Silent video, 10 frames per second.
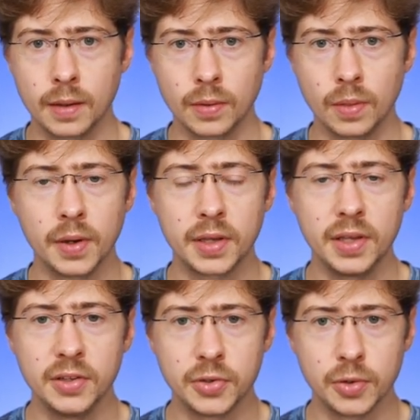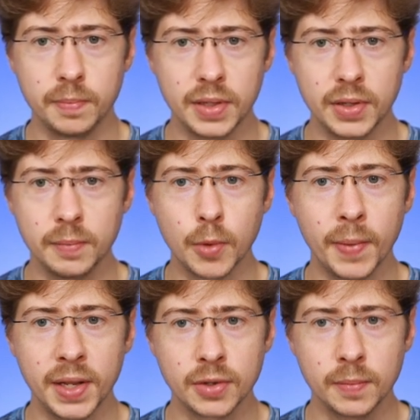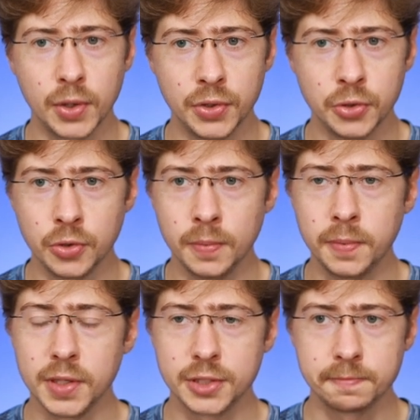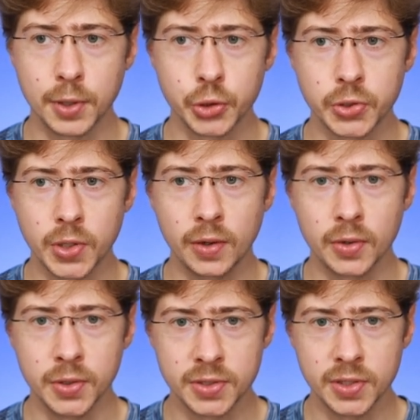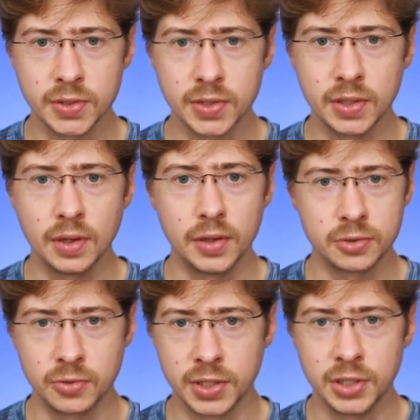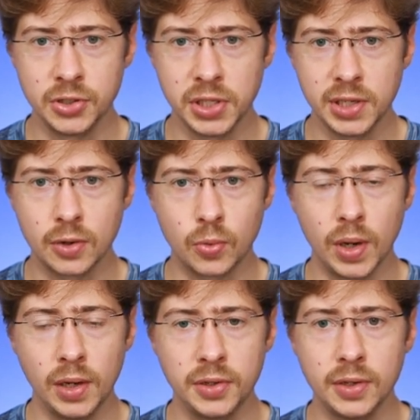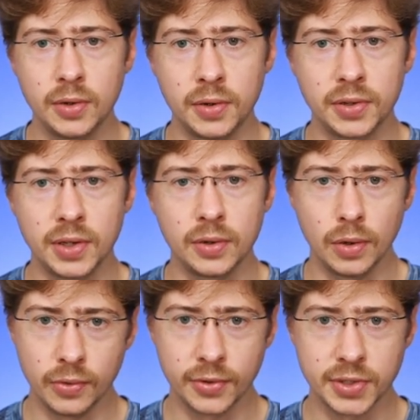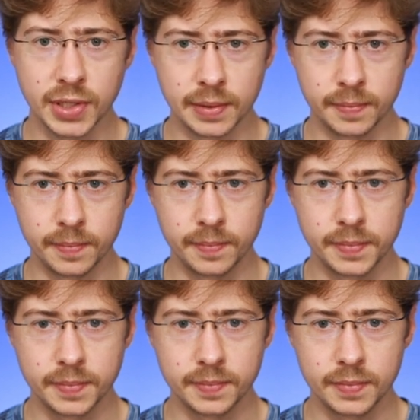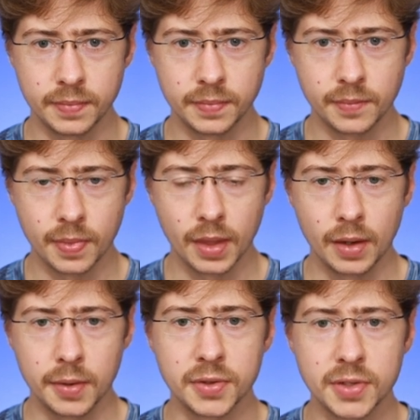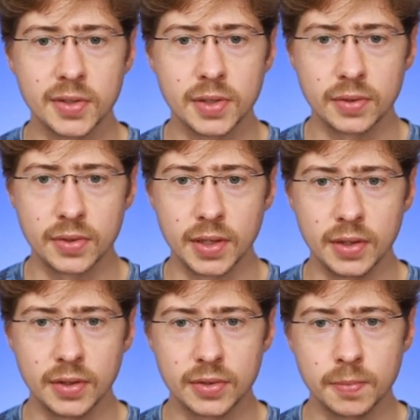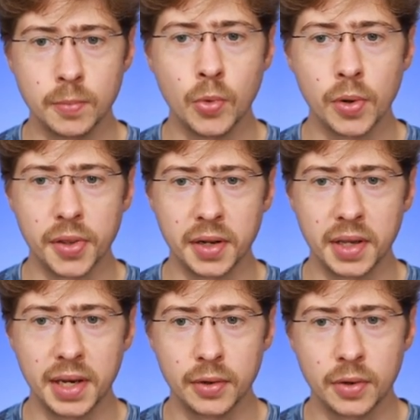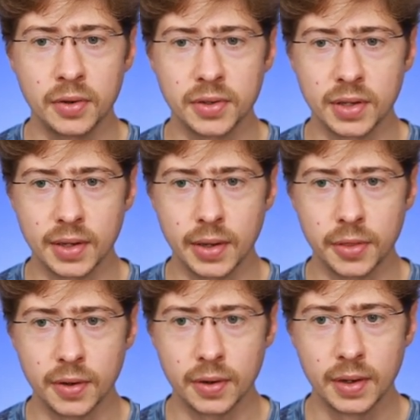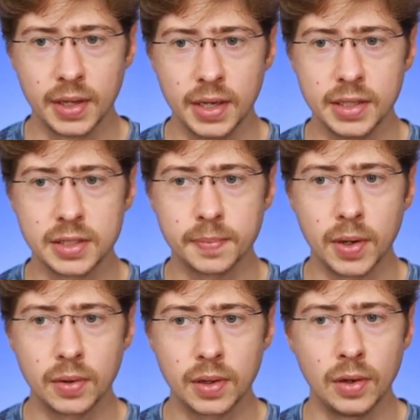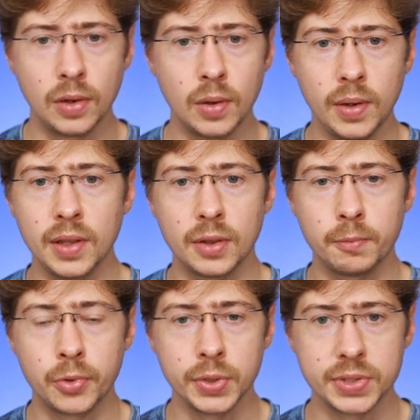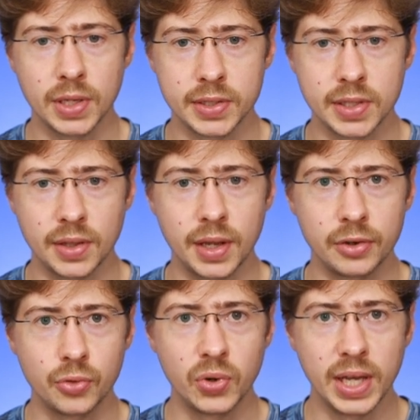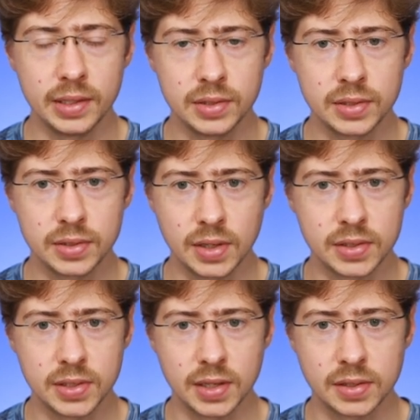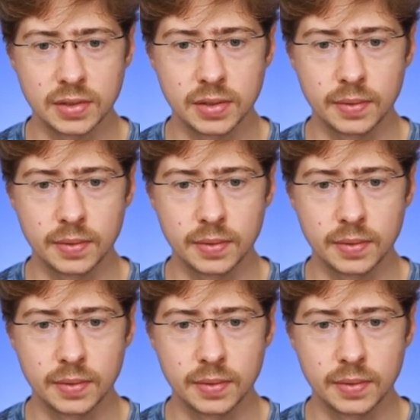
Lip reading: The key to building momentum on YouTube is posting consistent, strategic, quality content over time. Consistency is more than getting content out there. It's about learning the process that creates success.